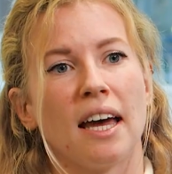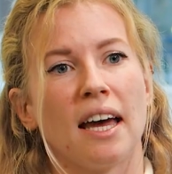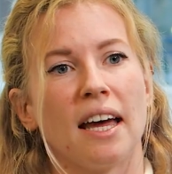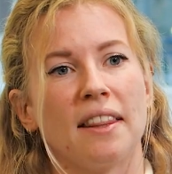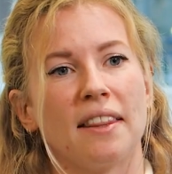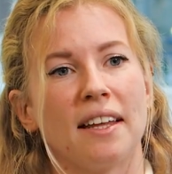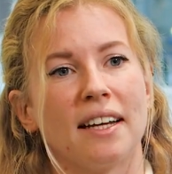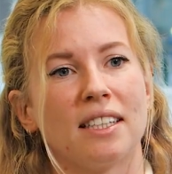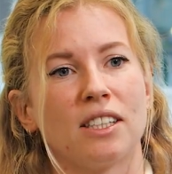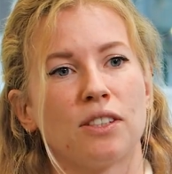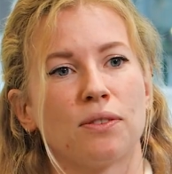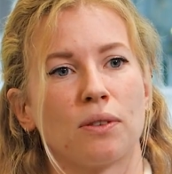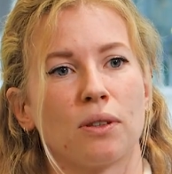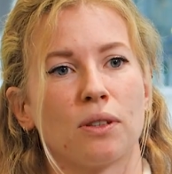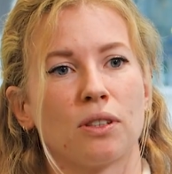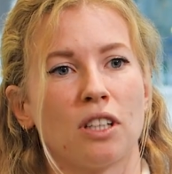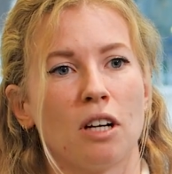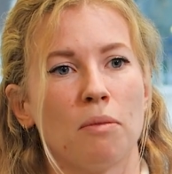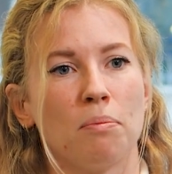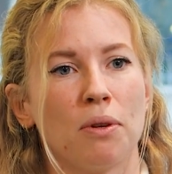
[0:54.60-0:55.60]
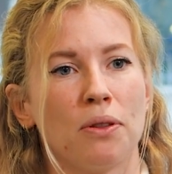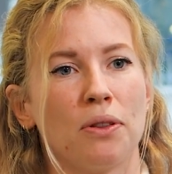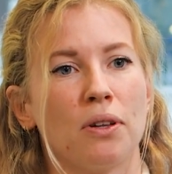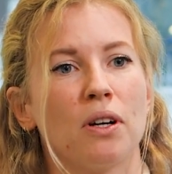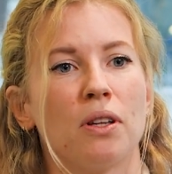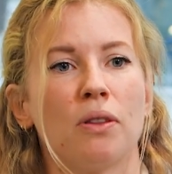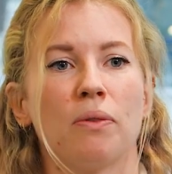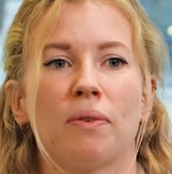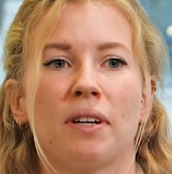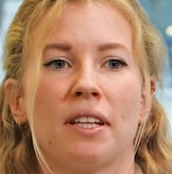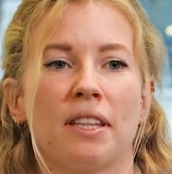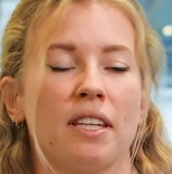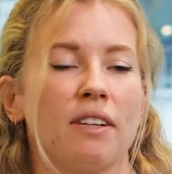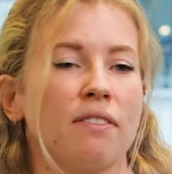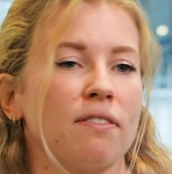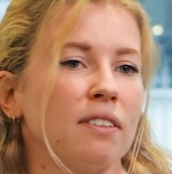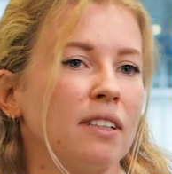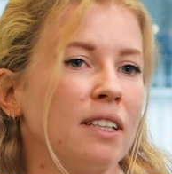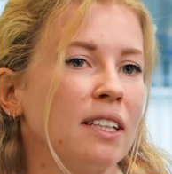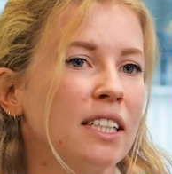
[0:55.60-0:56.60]
And that's, for example, done with
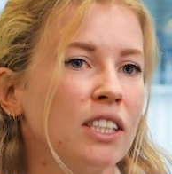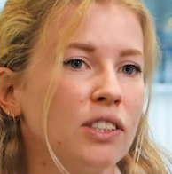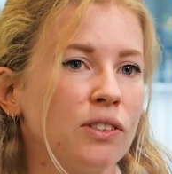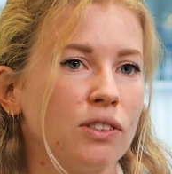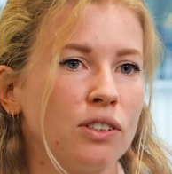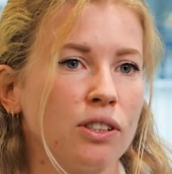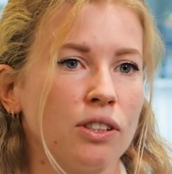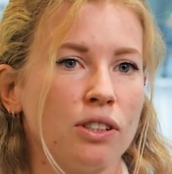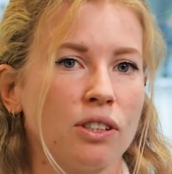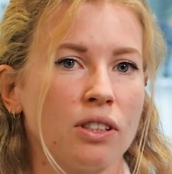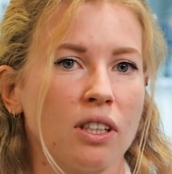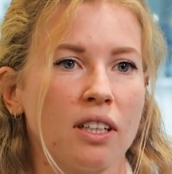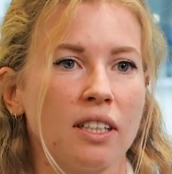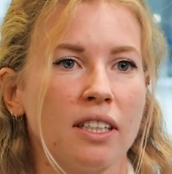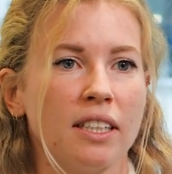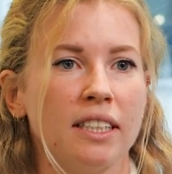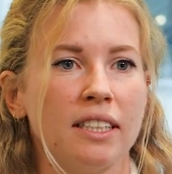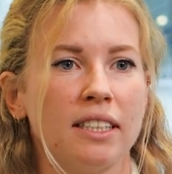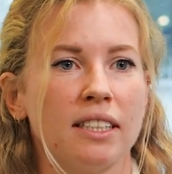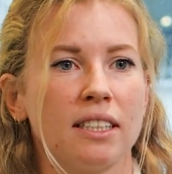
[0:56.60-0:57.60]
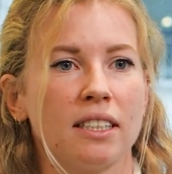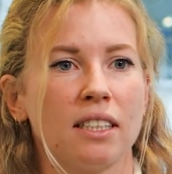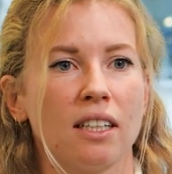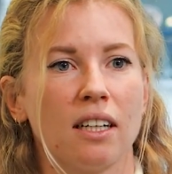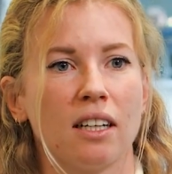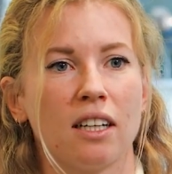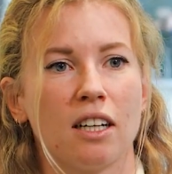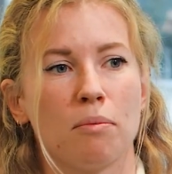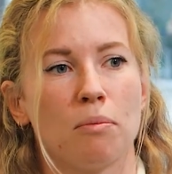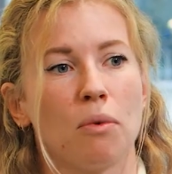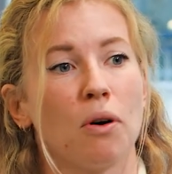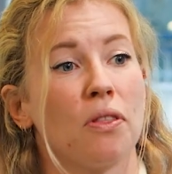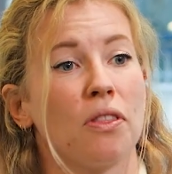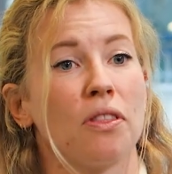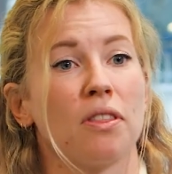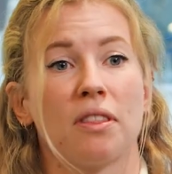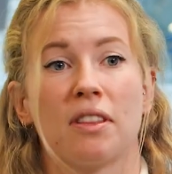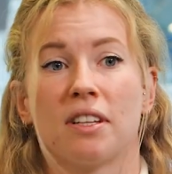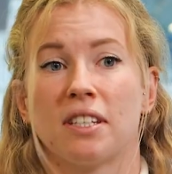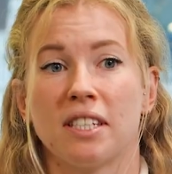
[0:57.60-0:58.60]
different literature studies
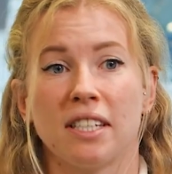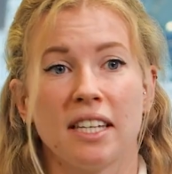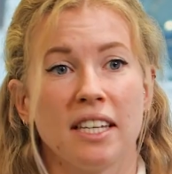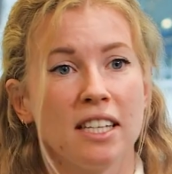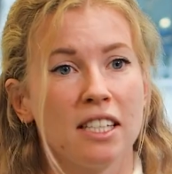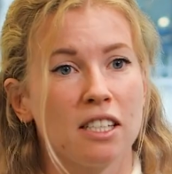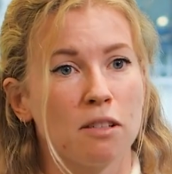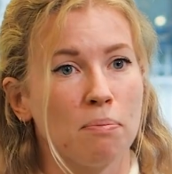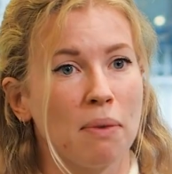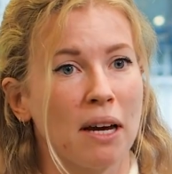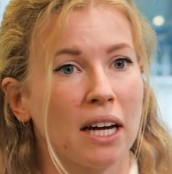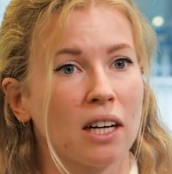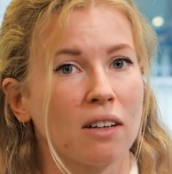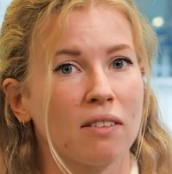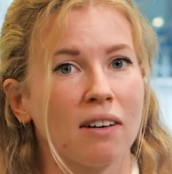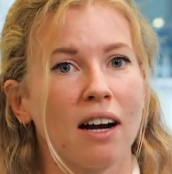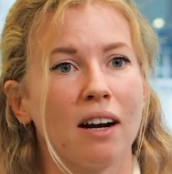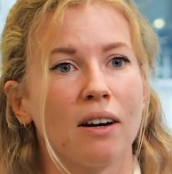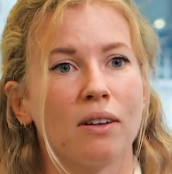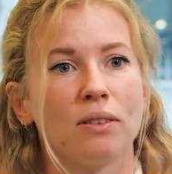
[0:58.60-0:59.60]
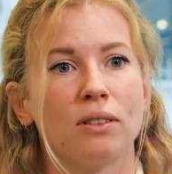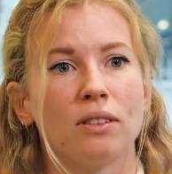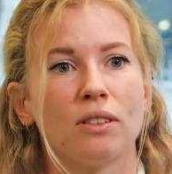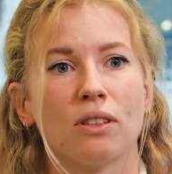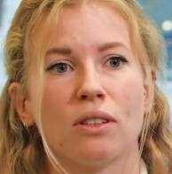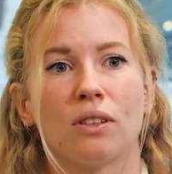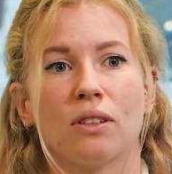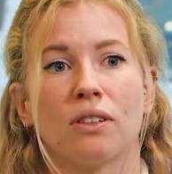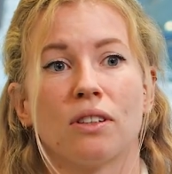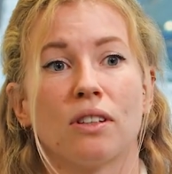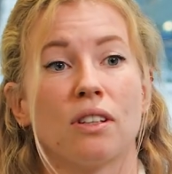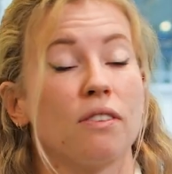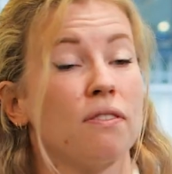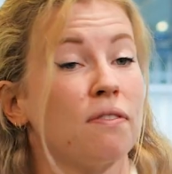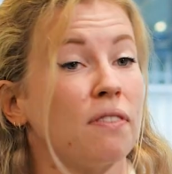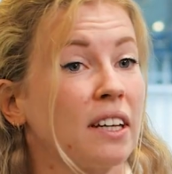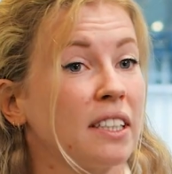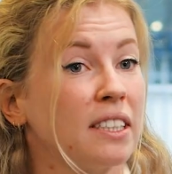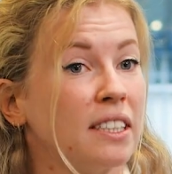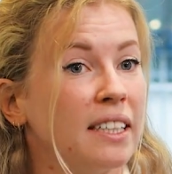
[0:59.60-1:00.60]
on disease background, on the
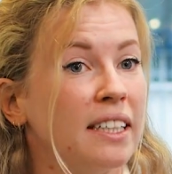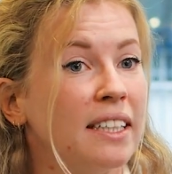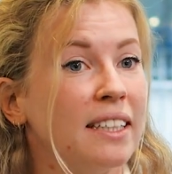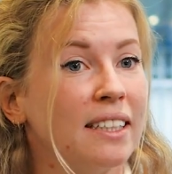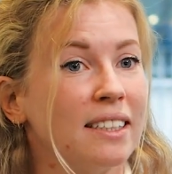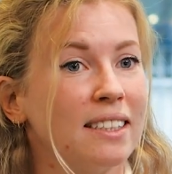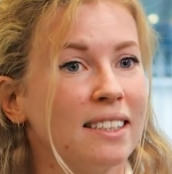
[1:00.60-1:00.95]
vaccine